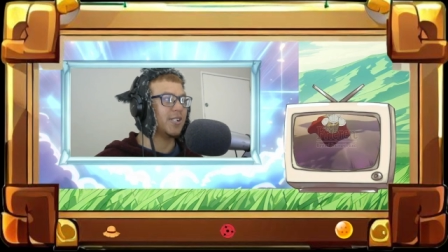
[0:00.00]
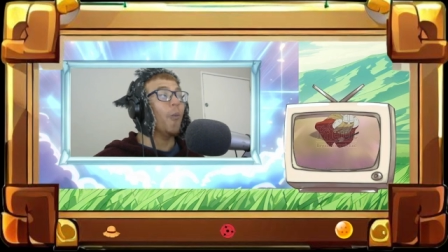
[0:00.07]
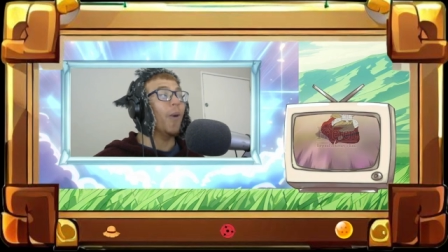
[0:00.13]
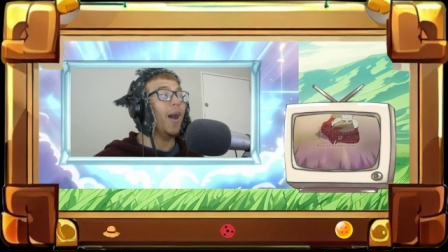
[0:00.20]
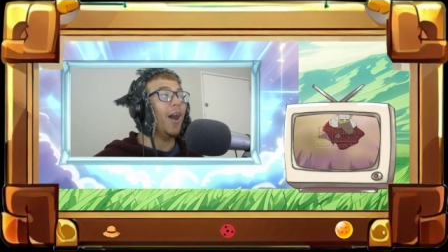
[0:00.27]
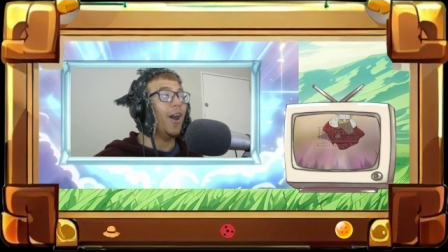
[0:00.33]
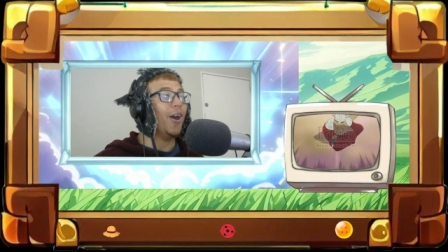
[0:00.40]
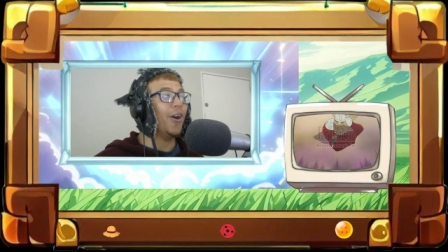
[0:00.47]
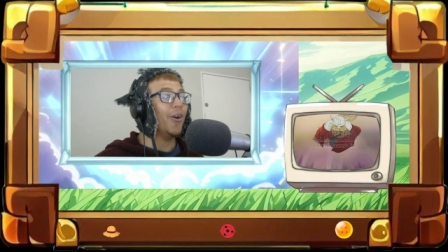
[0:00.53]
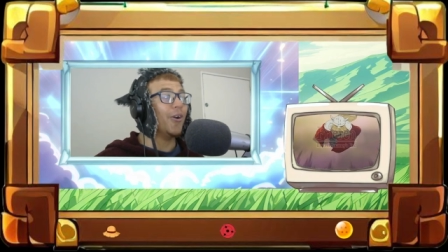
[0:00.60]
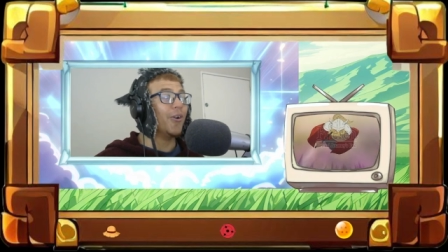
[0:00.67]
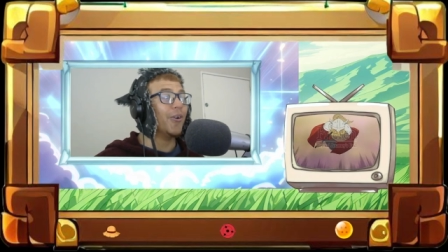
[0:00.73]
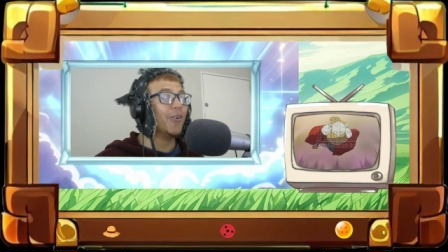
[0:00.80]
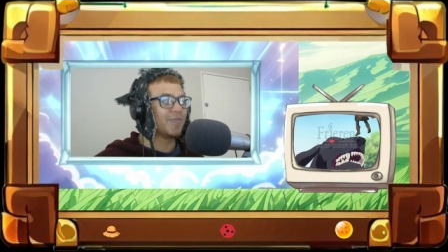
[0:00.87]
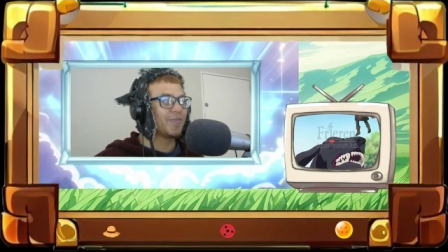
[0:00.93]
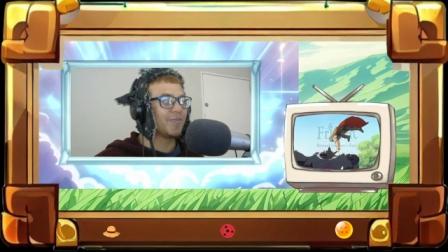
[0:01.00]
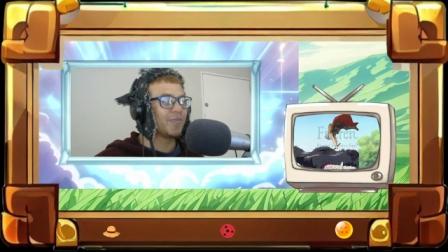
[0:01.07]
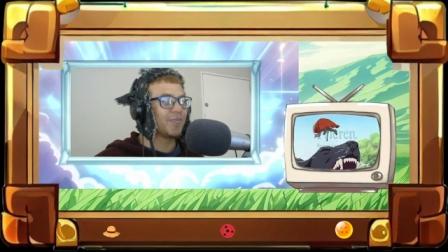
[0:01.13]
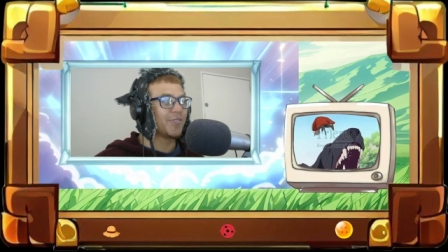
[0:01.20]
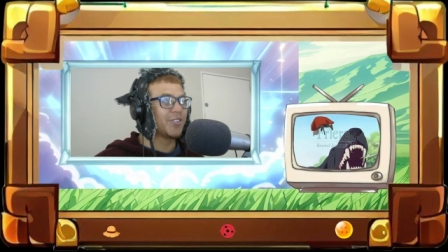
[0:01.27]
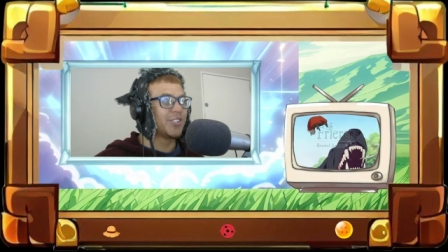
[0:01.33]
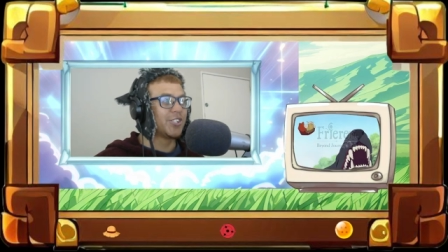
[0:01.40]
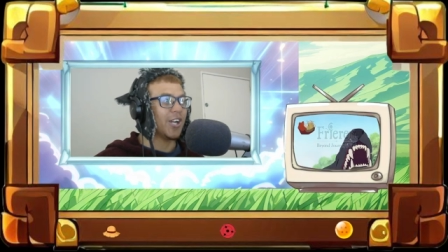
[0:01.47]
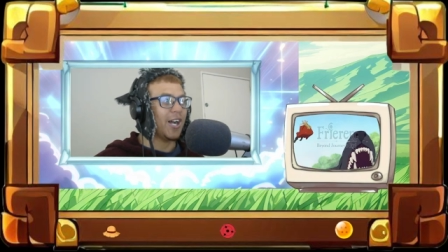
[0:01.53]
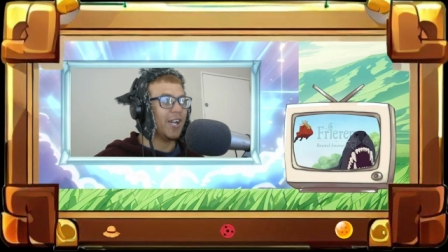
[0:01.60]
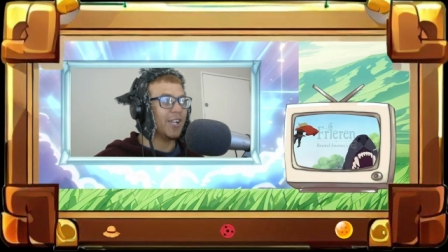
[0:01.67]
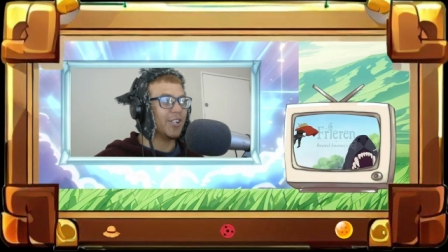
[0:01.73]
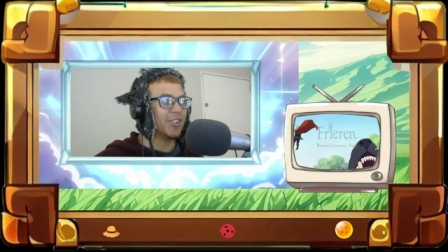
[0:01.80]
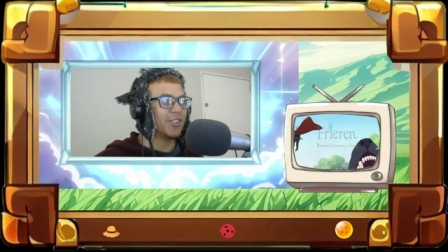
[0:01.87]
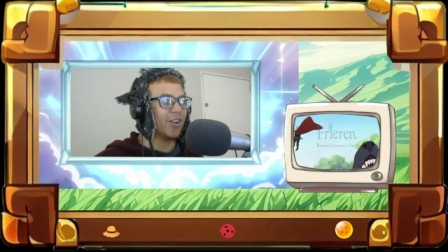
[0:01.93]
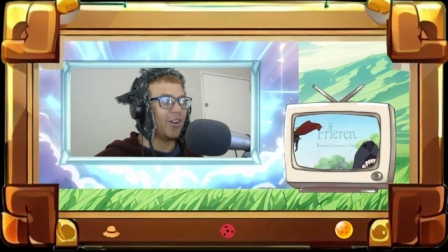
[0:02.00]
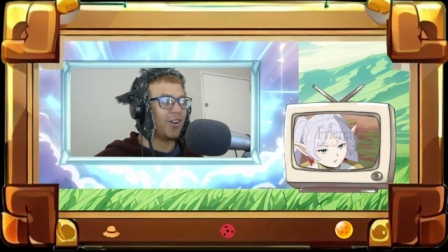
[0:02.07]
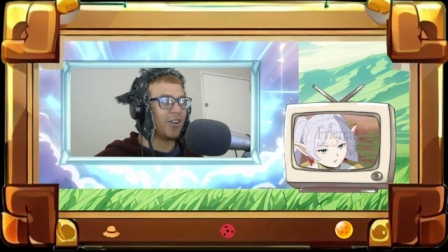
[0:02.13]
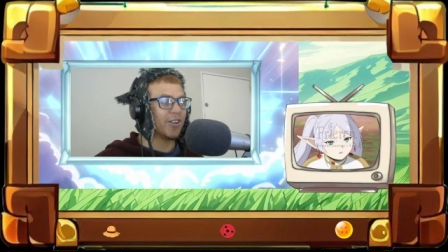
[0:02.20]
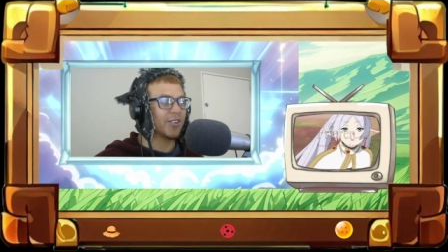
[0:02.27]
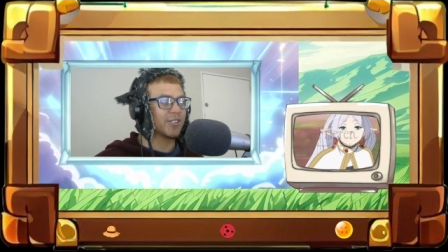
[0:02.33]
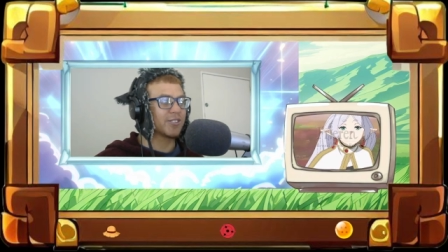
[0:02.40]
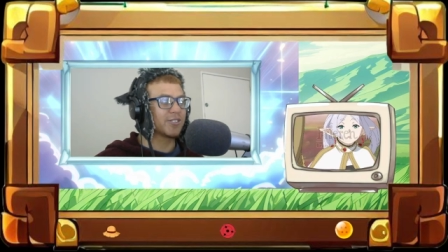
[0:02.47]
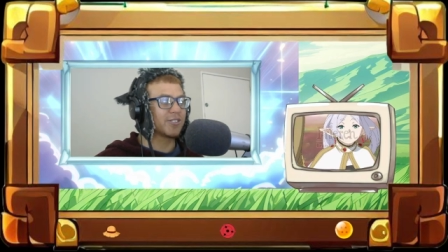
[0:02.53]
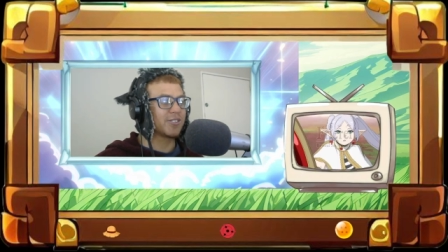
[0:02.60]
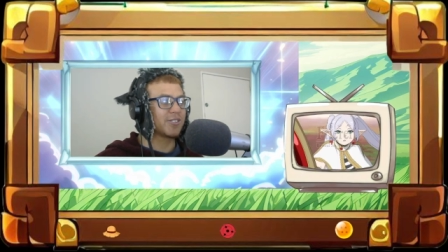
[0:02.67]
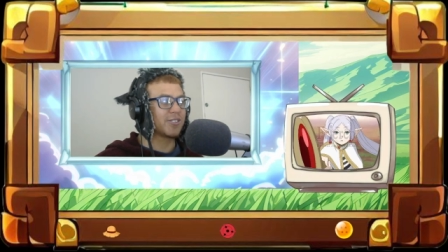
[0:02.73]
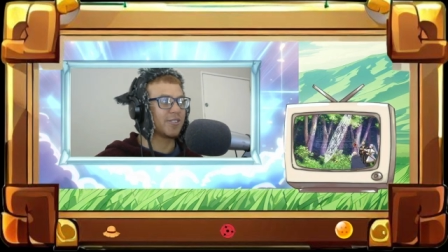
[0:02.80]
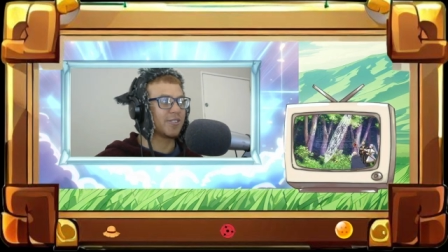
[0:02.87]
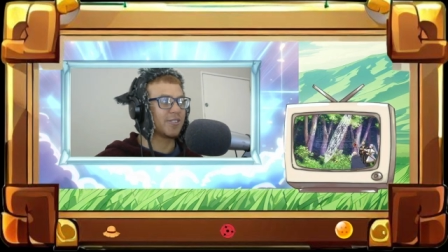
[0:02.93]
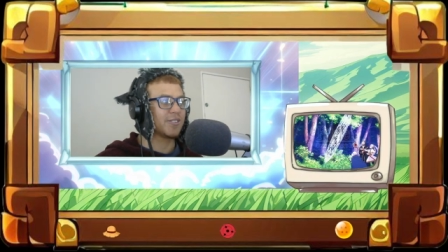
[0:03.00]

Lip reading: Wow, giant dogs.